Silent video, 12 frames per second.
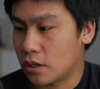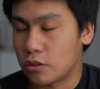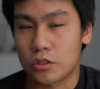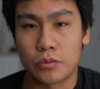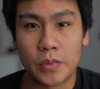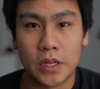
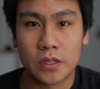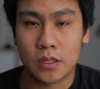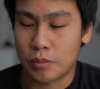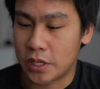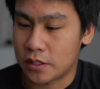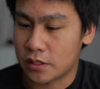
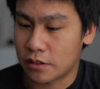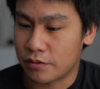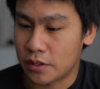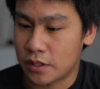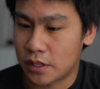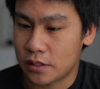automatic plastic
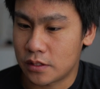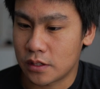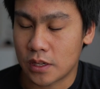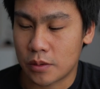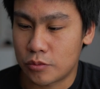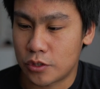fantastic
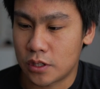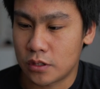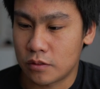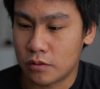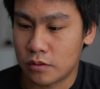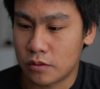camera.
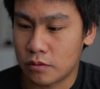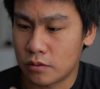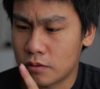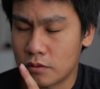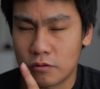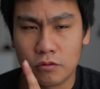
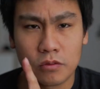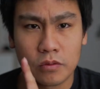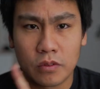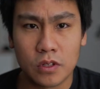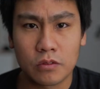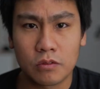
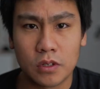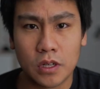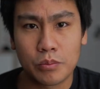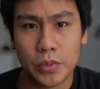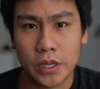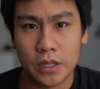This one I
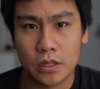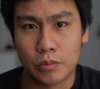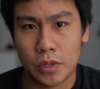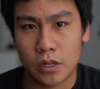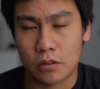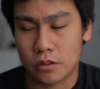paid
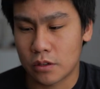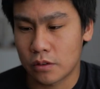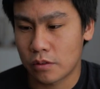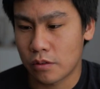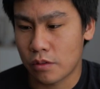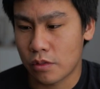about
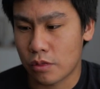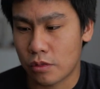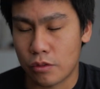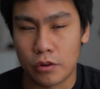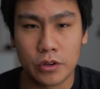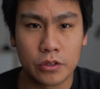
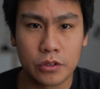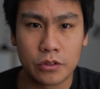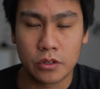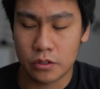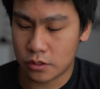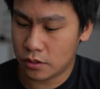30
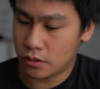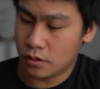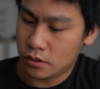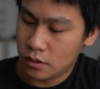euros.